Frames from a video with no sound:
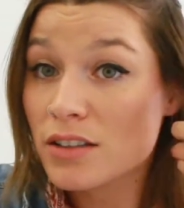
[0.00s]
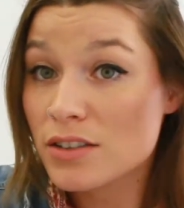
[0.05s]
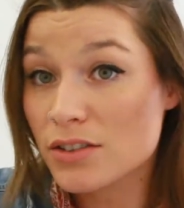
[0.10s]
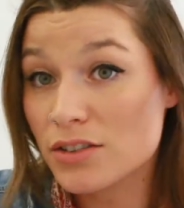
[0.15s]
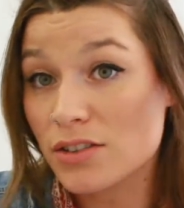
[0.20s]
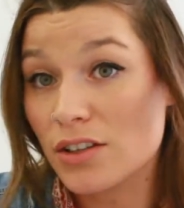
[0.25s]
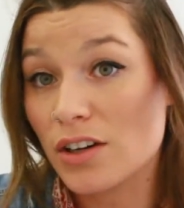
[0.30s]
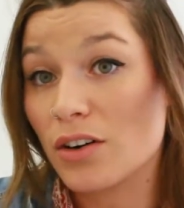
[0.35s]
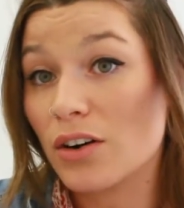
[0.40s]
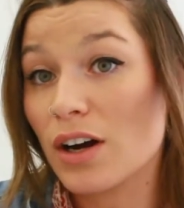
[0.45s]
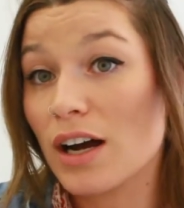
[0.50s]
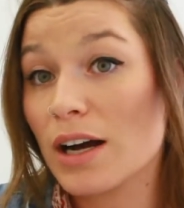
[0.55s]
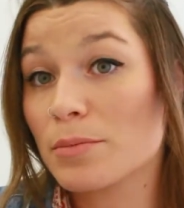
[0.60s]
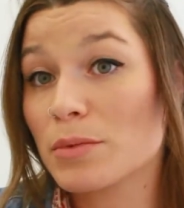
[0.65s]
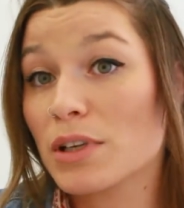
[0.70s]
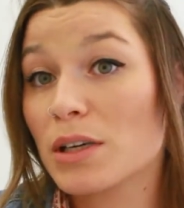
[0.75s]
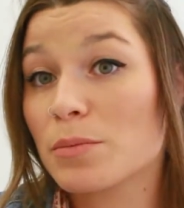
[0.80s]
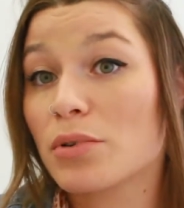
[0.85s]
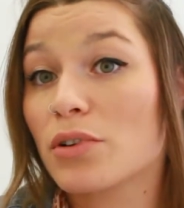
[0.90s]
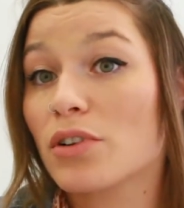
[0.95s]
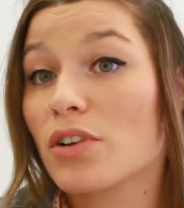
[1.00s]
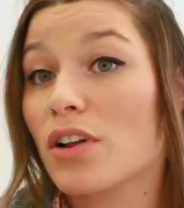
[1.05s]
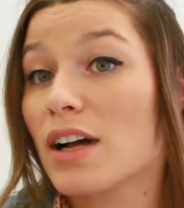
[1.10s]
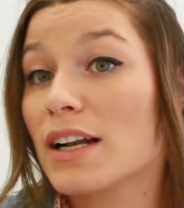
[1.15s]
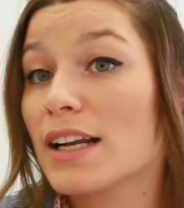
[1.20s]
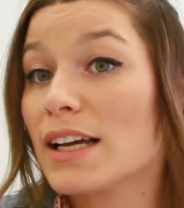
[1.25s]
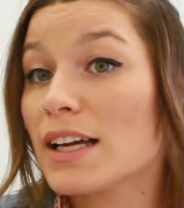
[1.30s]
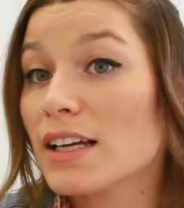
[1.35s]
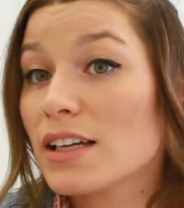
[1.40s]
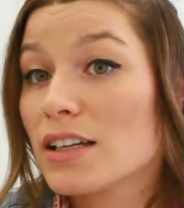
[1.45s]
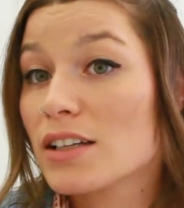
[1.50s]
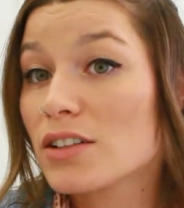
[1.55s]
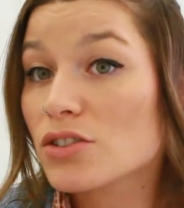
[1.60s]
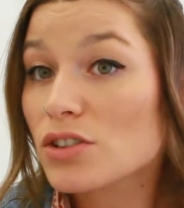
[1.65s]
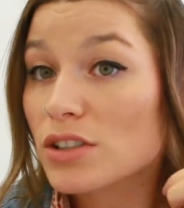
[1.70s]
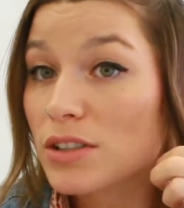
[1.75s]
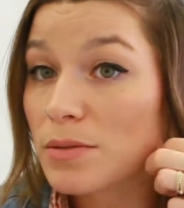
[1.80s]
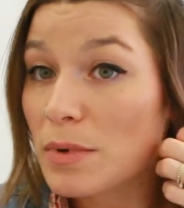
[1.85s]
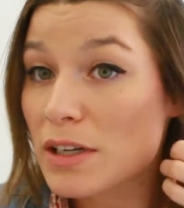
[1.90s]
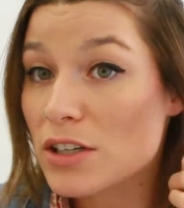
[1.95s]
So I'm gonna pull on it and
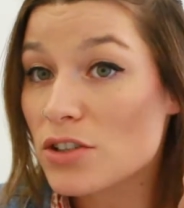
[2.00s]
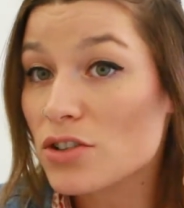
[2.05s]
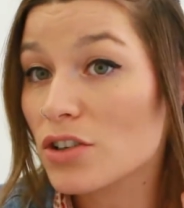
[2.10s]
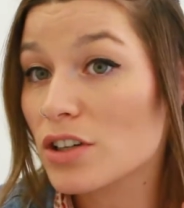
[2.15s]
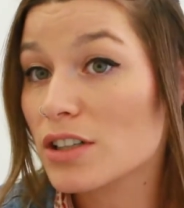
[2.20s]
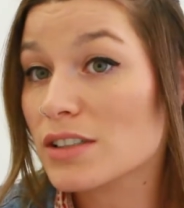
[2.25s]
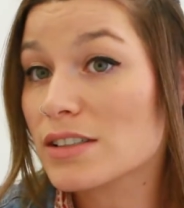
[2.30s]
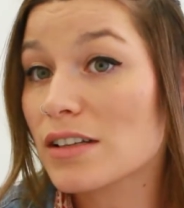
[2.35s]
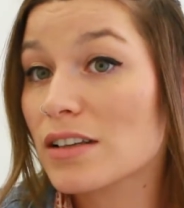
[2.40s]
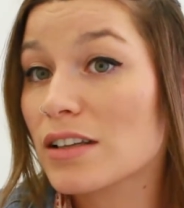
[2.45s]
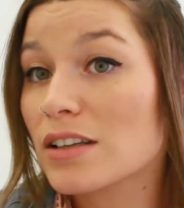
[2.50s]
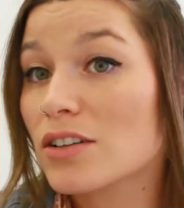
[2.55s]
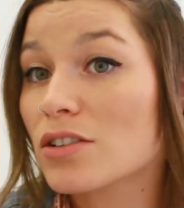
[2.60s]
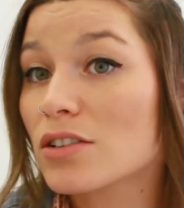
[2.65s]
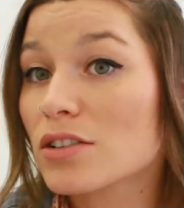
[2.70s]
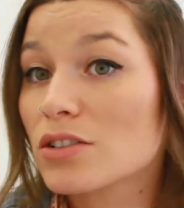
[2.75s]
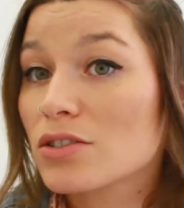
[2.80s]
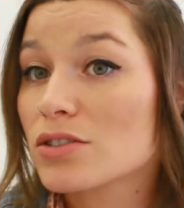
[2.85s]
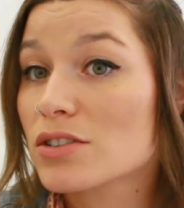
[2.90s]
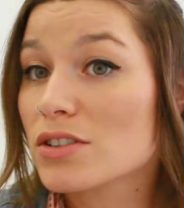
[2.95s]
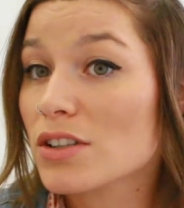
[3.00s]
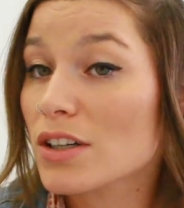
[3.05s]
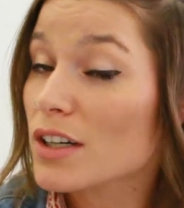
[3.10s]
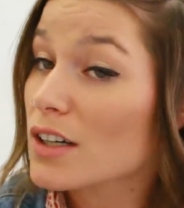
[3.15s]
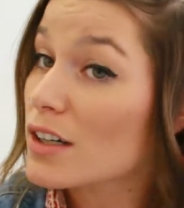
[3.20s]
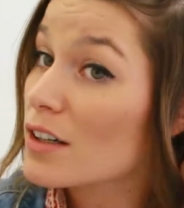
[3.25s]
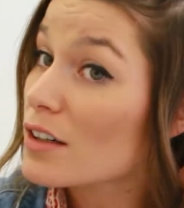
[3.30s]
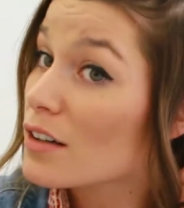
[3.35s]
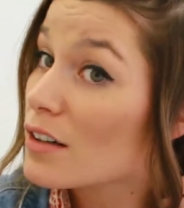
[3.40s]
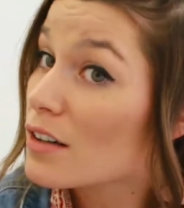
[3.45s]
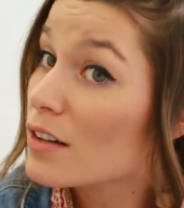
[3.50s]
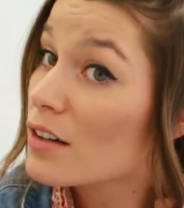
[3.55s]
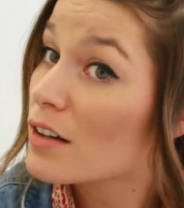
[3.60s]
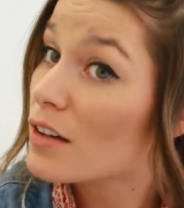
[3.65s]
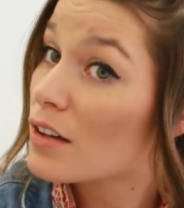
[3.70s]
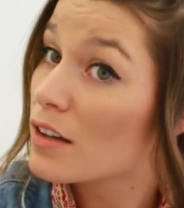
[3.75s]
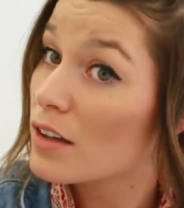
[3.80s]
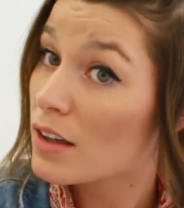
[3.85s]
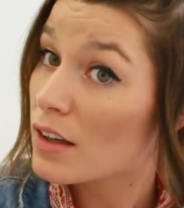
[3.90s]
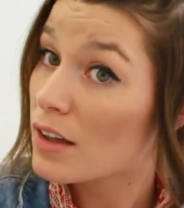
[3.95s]
just make sure it's a little looser,
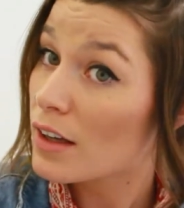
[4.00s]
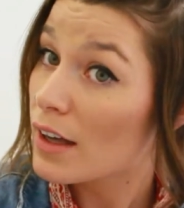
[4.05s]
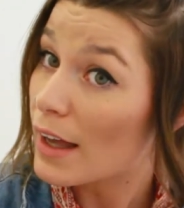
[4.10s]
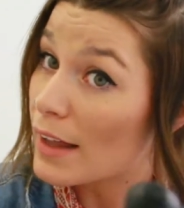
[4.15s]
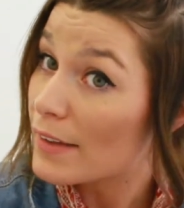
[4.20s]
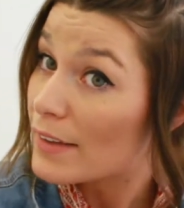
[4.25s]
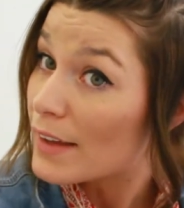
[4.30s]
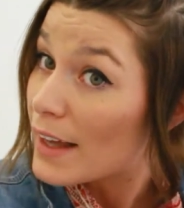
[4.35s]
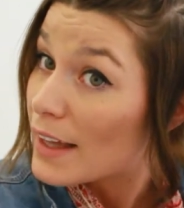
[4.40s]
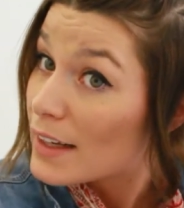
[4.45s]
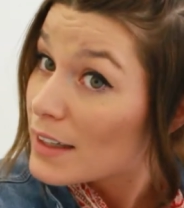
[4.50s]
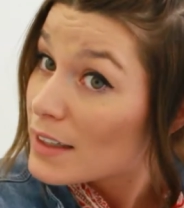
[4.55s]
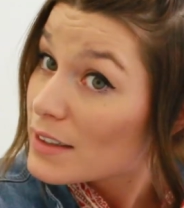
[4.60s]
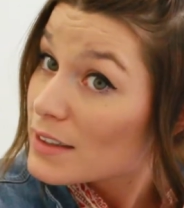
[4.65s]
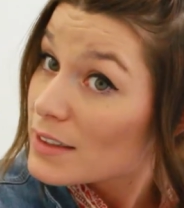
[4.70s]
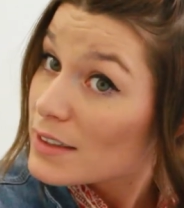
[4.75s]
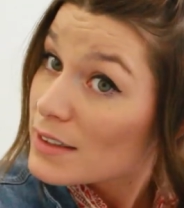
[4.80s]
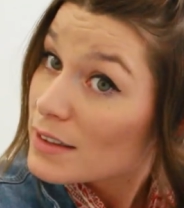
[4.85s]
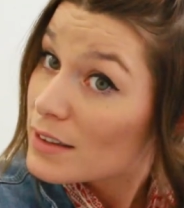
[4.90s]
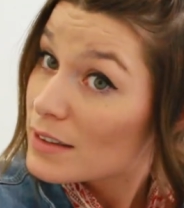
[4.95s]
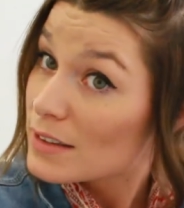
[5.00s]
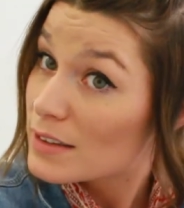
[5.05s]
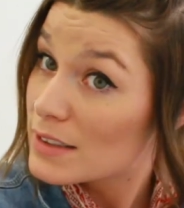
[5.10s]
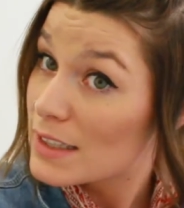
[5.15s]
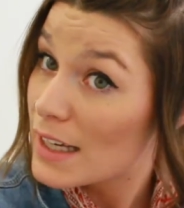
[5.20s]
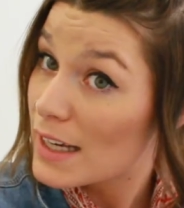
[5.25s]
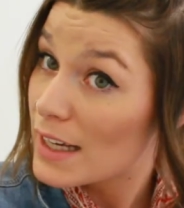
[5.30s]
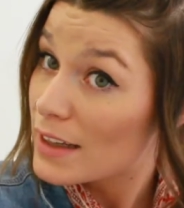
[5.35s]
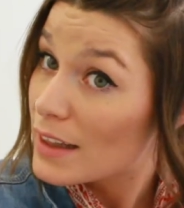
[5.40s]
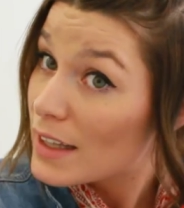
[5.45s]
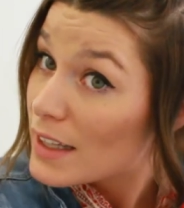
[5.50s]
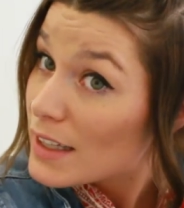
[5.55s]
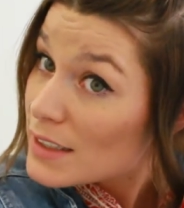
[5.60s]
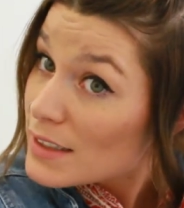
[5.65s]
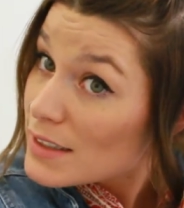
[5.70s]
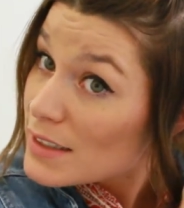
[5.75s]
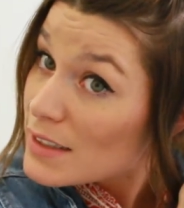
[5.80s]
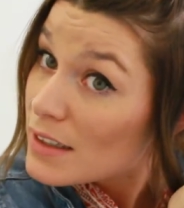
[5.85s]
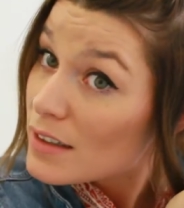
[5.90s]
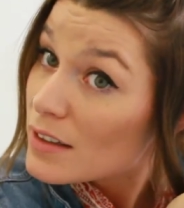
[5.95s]
and then take
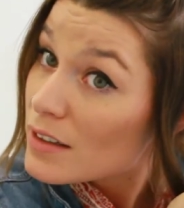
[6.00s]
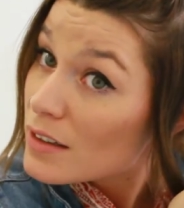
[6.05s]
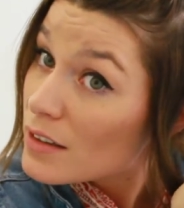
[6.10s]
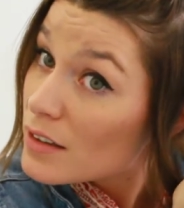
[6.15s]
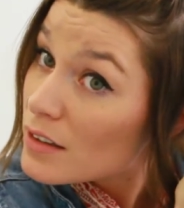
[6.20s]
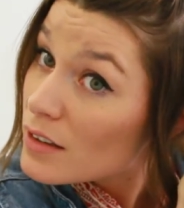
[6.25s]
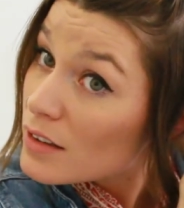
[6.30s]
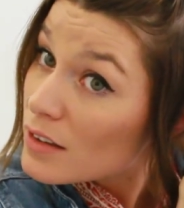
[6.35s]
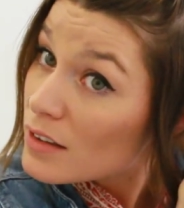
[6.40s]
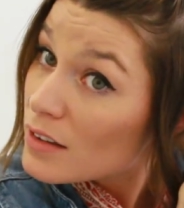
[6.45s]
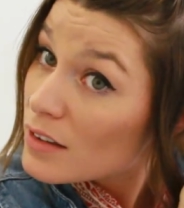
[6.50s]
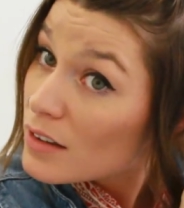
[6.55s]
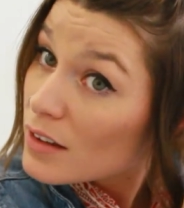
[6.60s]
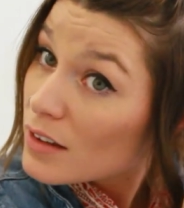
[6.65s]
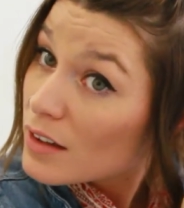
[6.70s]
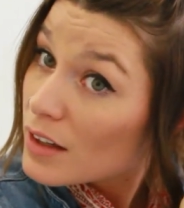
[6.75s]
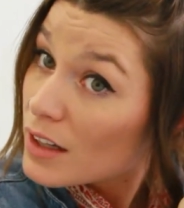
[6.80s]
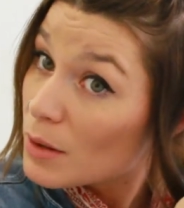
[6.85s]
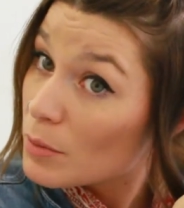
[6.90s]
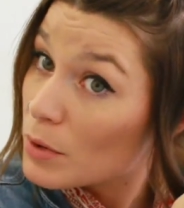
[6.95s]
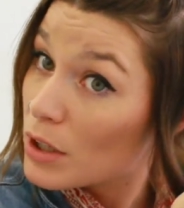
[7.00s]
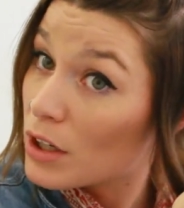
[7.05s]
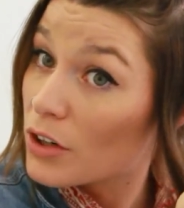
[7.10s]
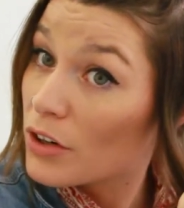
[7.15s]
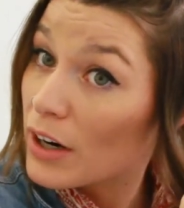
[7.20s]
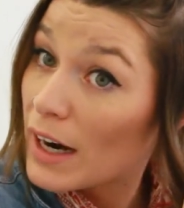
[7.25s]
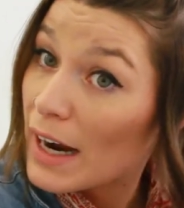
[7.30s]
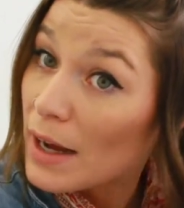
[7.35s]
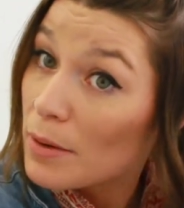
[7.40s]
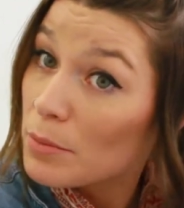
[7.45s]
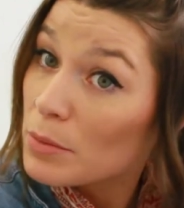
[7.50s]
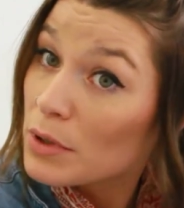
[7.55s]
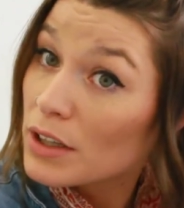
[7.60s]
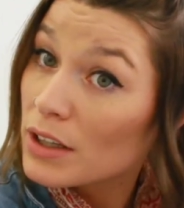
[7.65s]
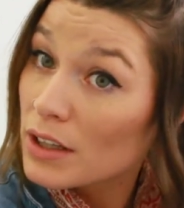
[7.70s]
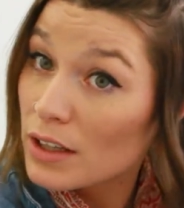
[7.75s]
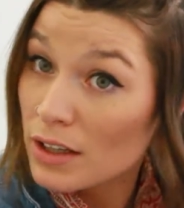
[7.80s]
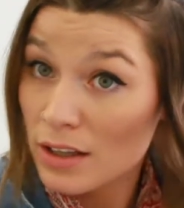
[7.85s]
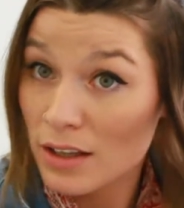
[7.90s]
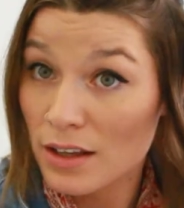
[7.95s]
this and I'm gonna grab
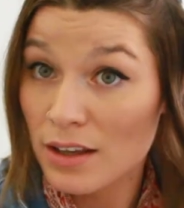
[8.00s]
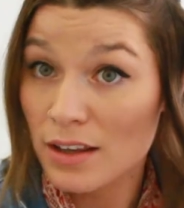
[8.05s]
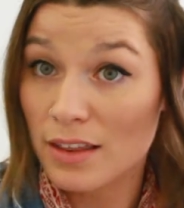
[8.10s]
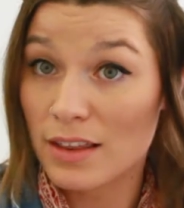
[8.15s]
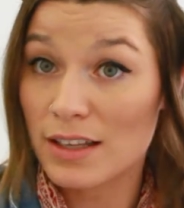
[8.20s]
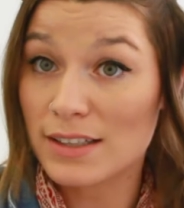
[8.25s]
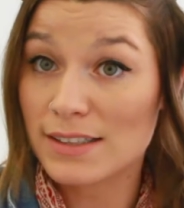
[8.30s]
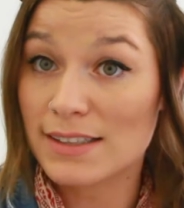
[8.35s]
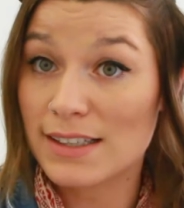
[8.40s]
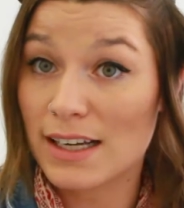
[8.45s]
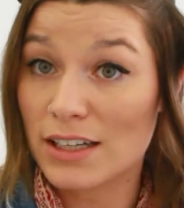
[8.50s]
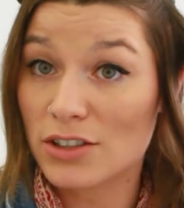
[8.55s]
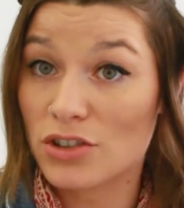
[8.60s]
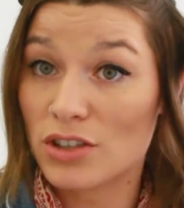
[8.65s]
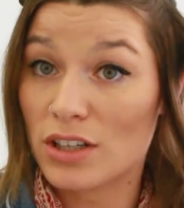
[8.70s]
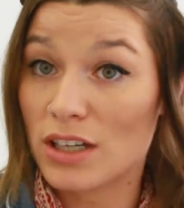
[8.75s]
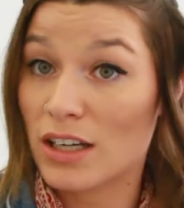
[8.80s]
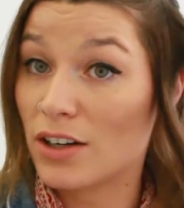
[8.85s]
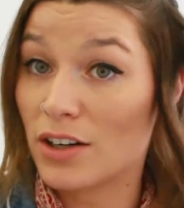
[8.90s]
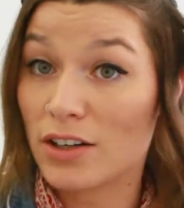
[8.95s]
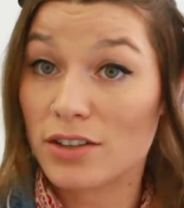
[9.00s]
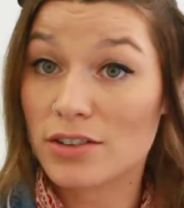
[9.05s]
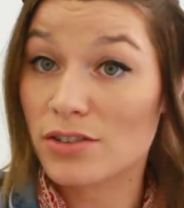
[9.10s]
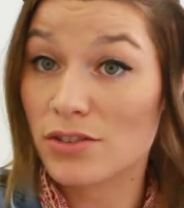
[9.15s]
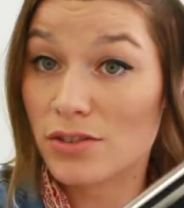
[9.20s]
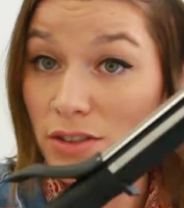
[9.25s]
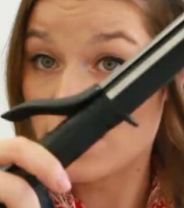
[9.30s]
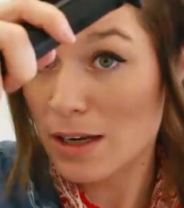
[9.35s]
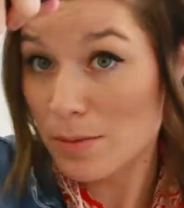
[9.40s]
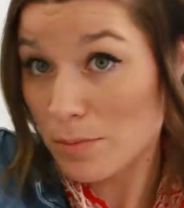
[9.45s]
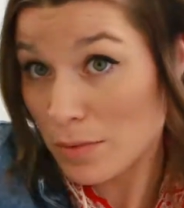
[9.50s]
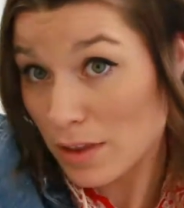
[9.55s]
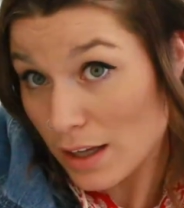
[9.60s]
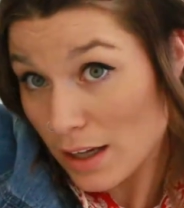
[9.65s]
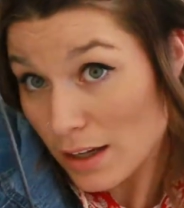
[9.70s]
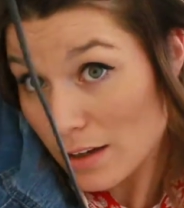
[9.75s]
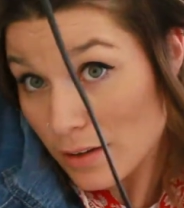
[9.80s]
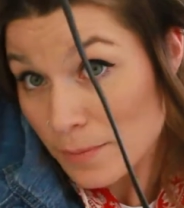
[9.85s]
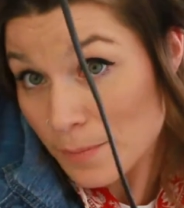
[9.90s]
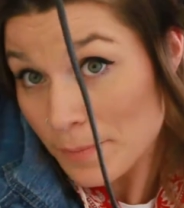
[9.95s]
this section here. So same
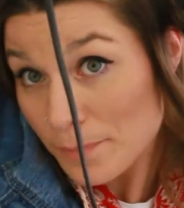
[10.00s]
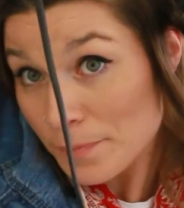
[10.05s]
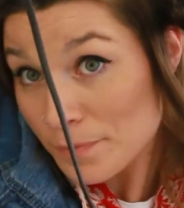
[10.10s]
thing.